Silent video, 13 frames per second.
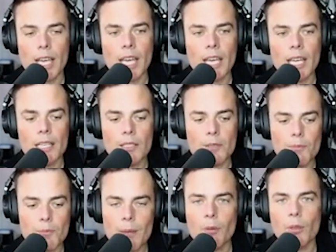and
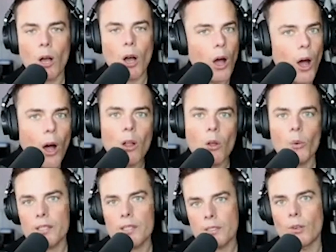people
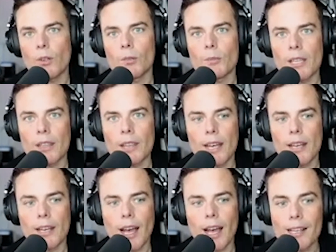always told me
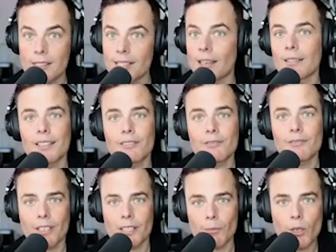that I sound like
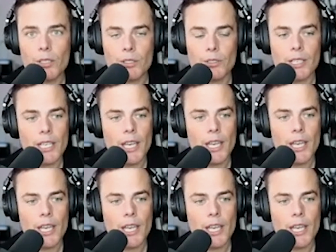Freddie Mercury,